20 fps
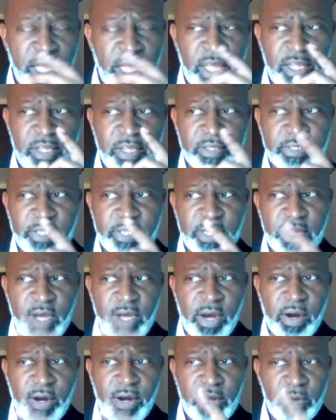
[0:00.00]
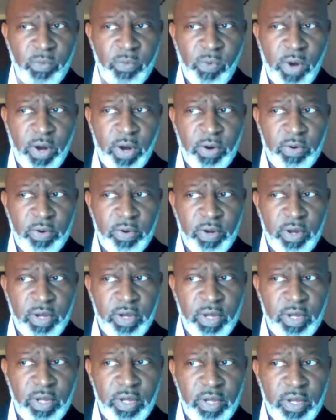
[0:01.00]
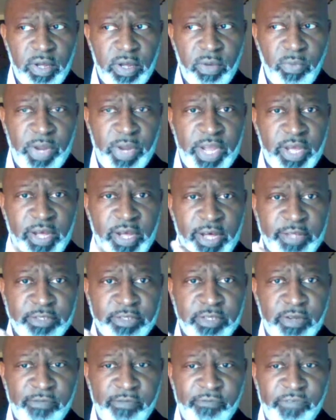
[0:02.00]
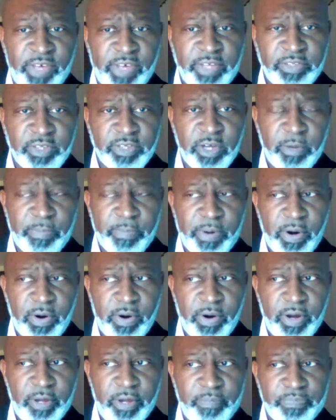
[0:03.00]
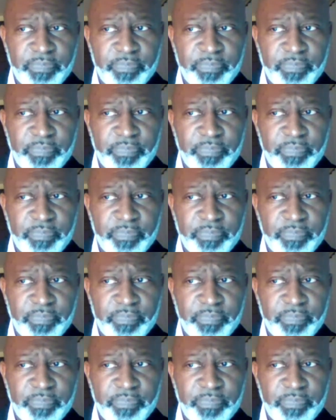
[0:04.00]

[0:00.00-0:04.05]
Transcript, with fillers: You see, God won't, when it comes to the physical part,